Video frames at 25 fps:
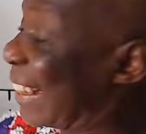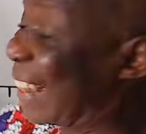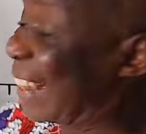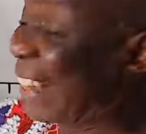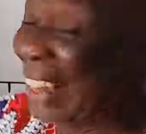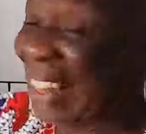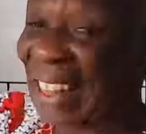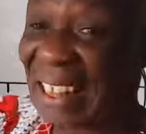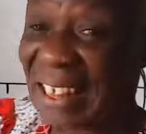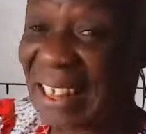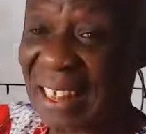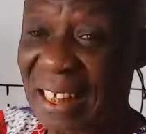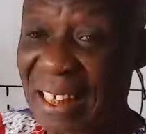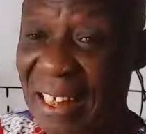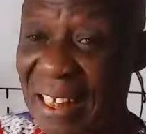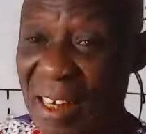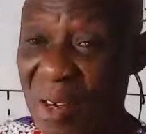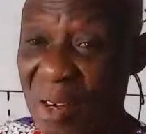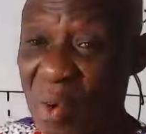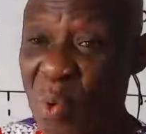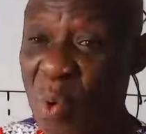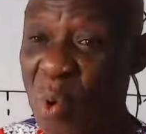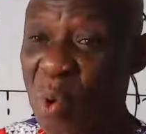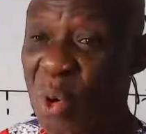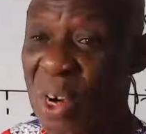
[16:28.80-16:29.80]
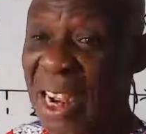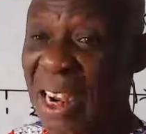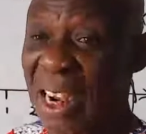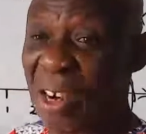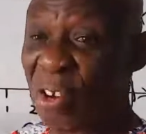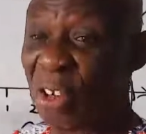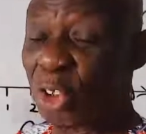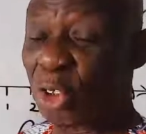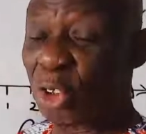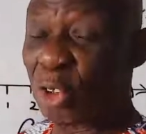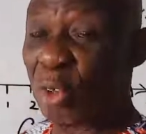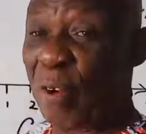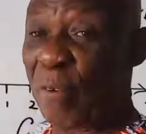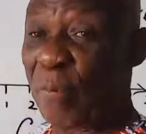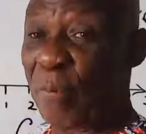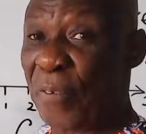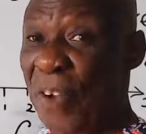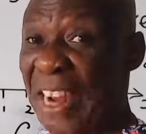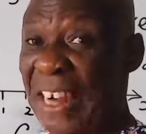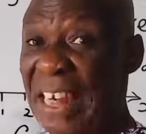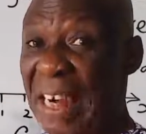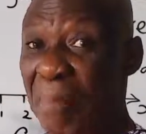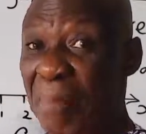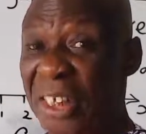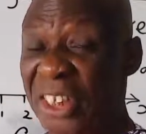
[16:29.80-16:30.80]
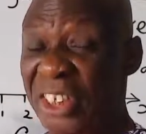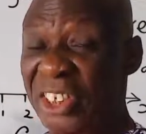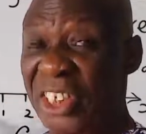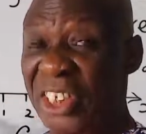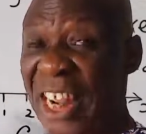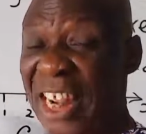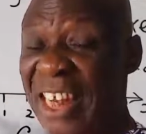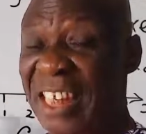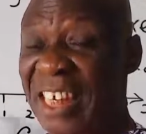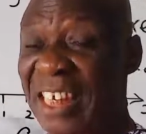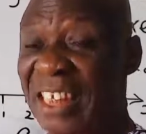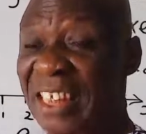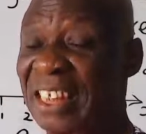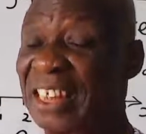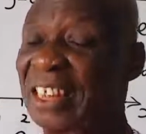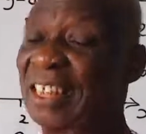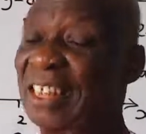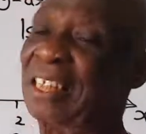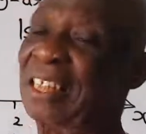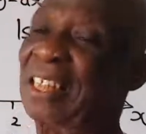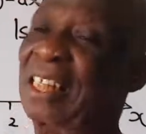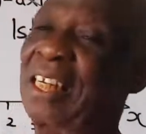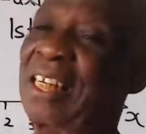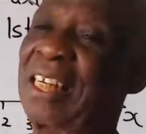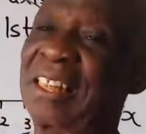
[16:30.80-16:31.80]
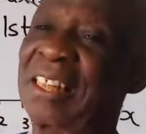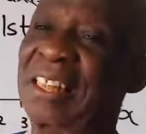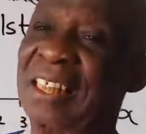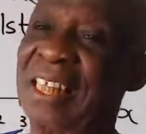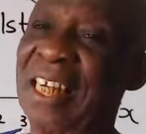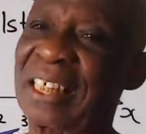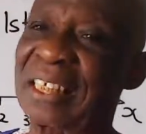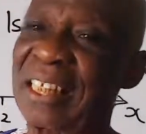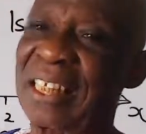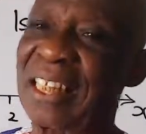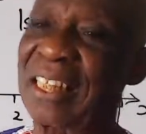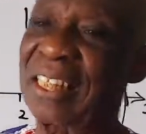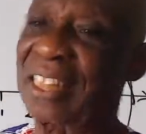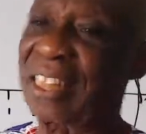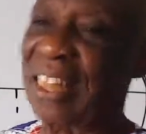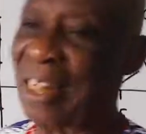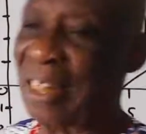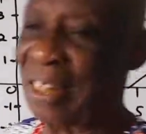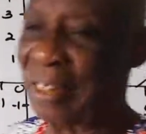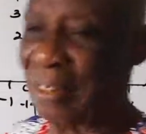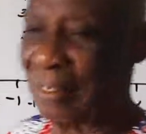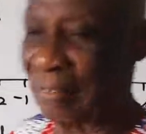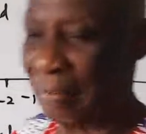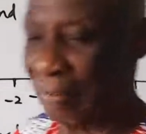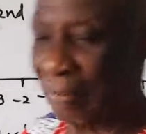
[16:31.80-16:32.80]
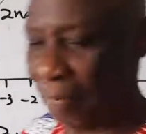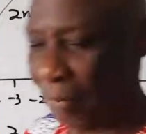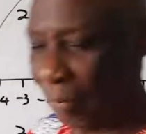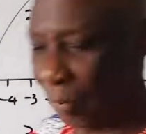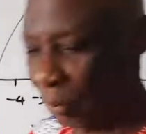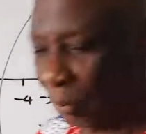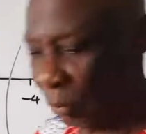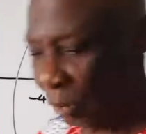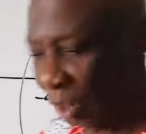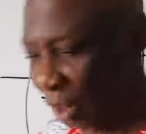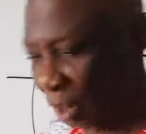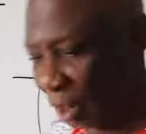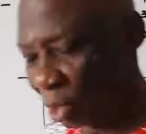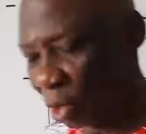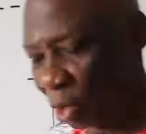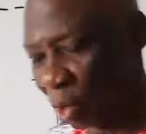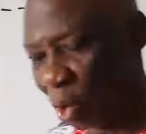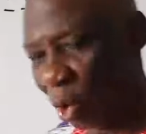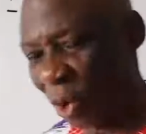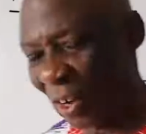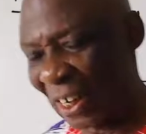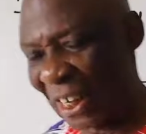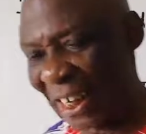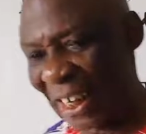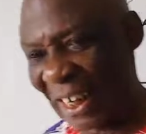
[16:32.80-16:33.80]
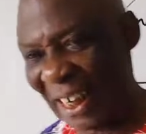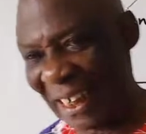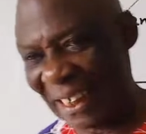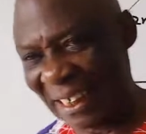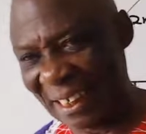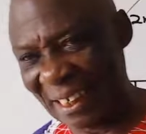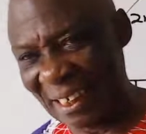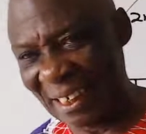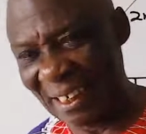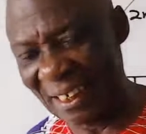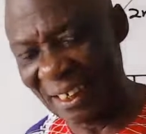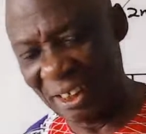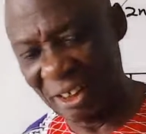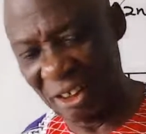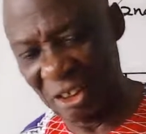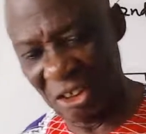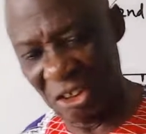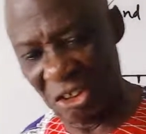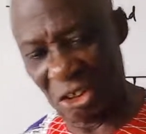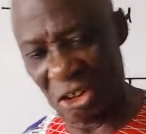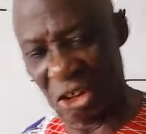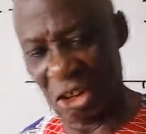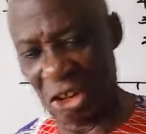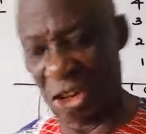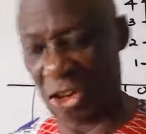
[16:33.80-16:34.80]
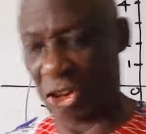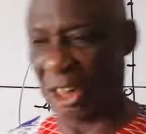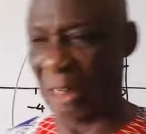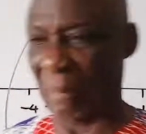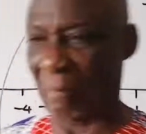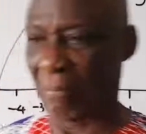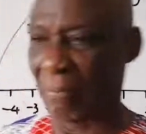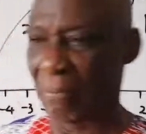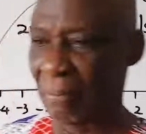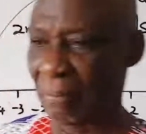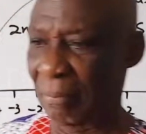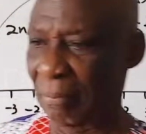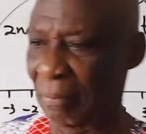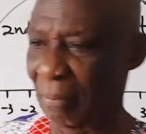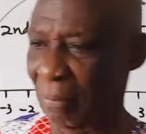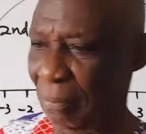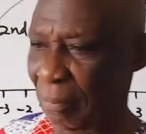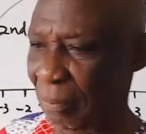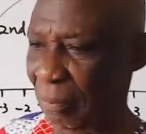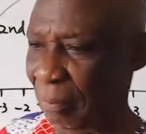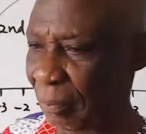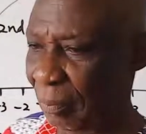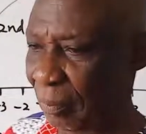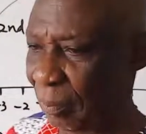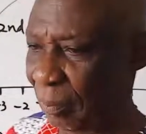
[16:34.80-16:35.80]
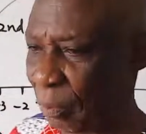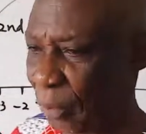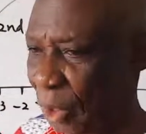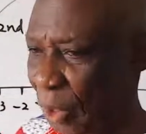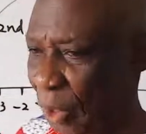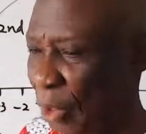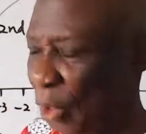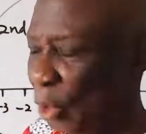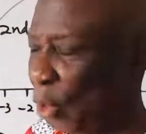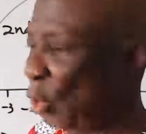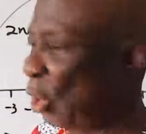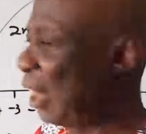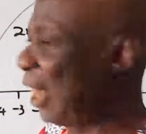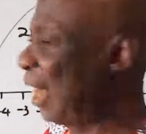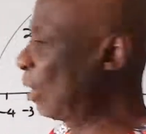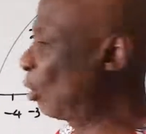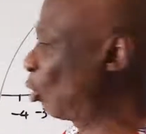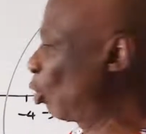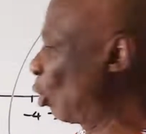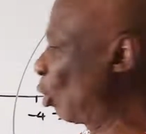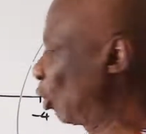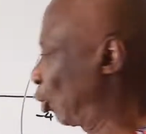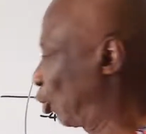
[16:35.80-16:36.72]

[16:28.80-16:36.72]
thing, we can also find them inside his Cartesian coordinate system. So let